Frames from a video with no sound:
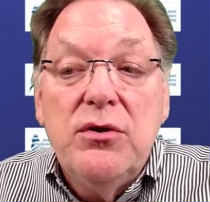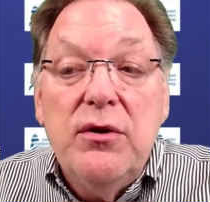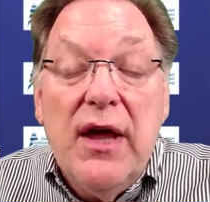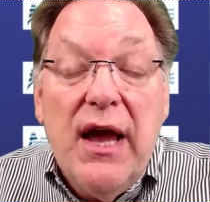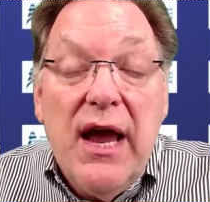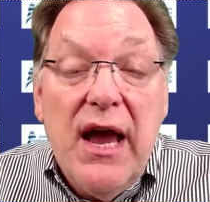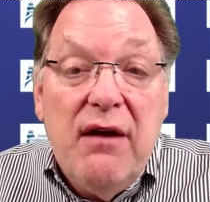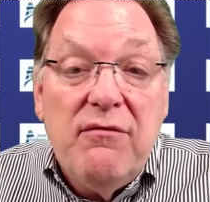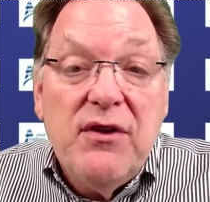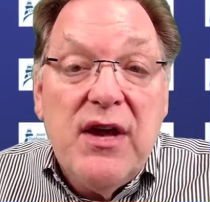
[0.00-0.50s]
they
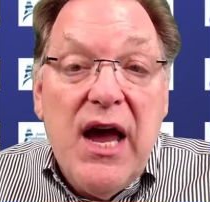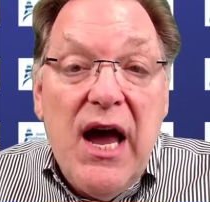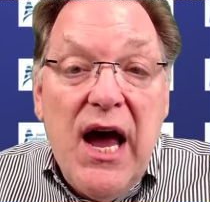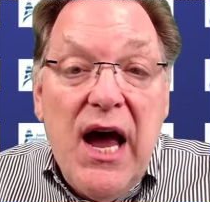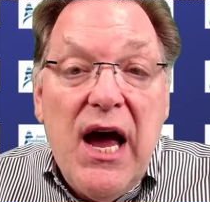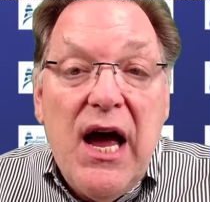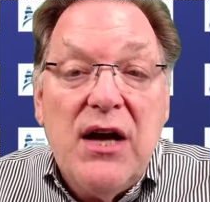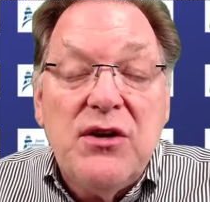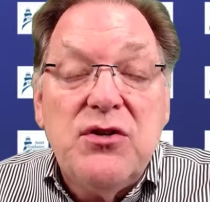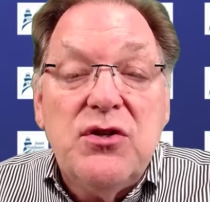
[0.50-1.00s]
have
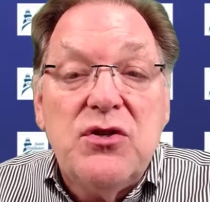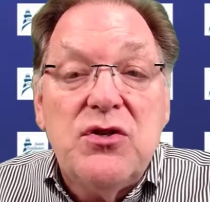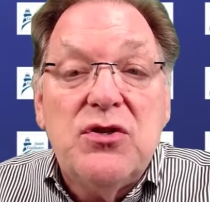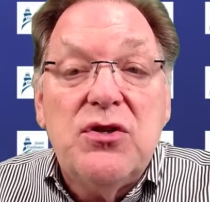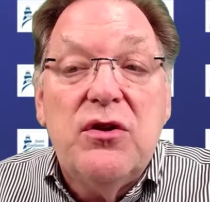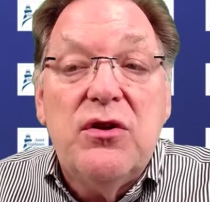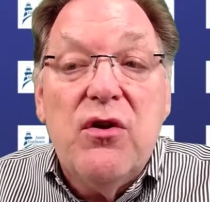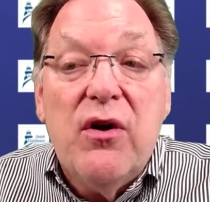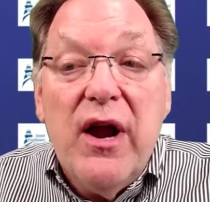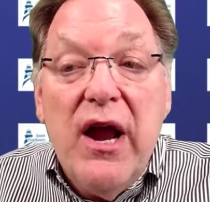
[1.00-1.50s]
cash, and
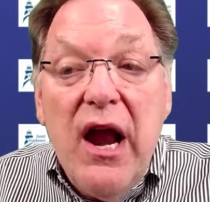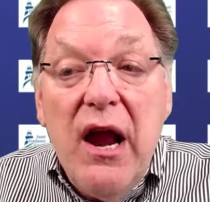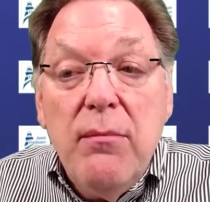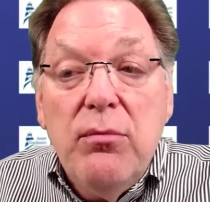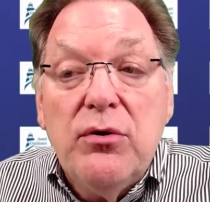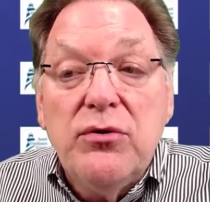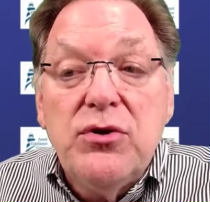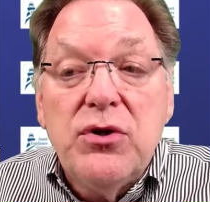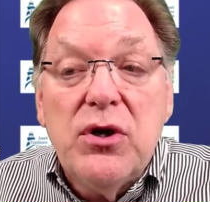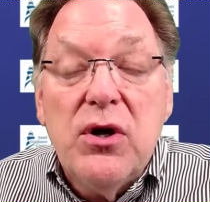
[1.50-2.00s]
so they're
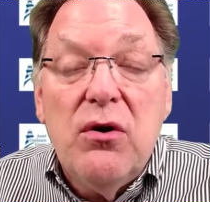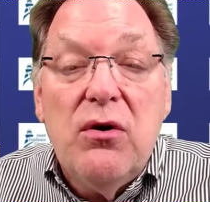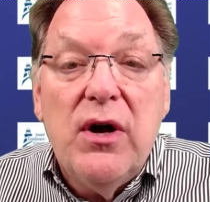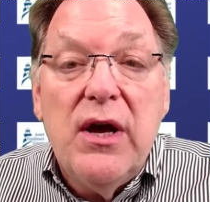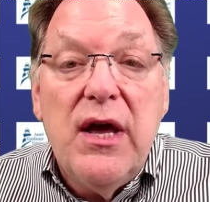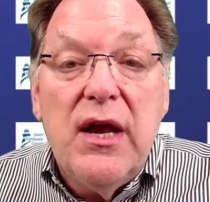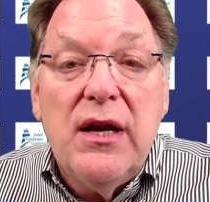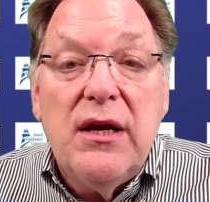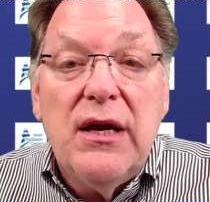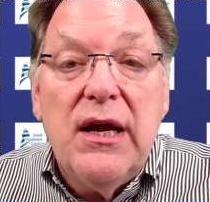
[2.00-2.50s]
able to go
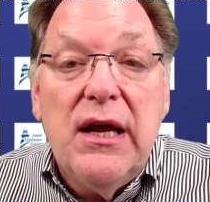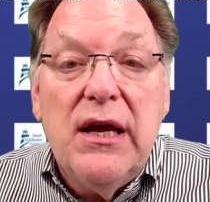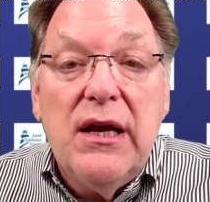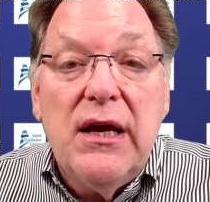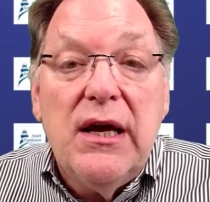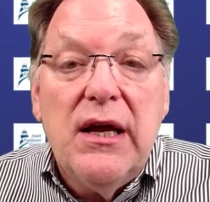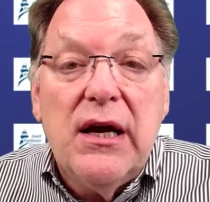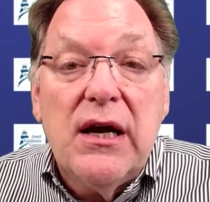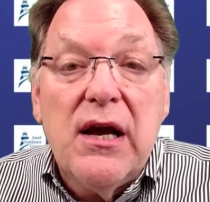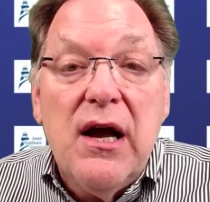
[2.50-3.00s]
ahead
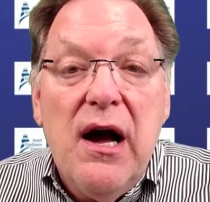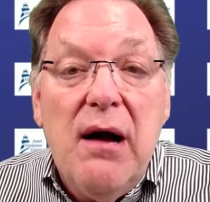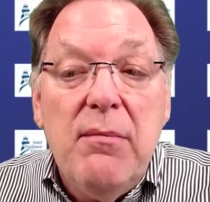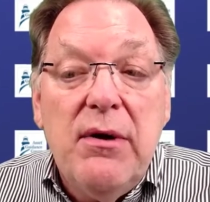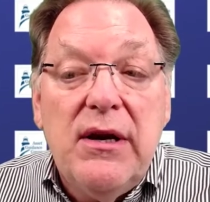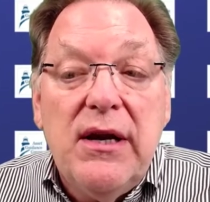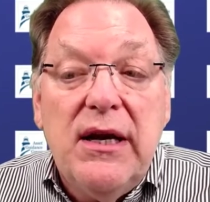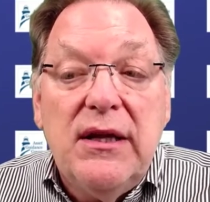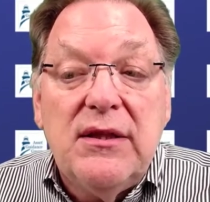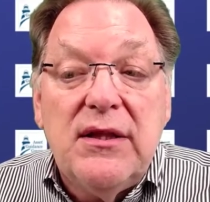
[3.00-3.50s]
and
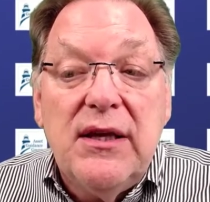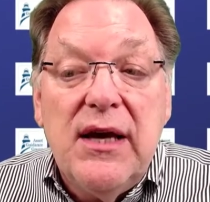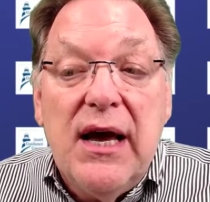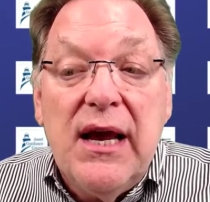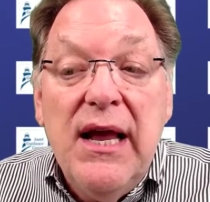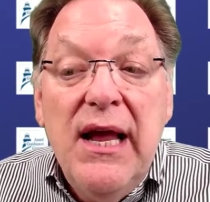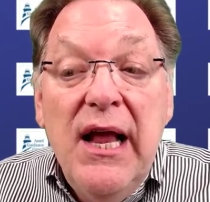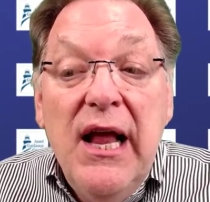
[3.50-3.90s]
accommodate that.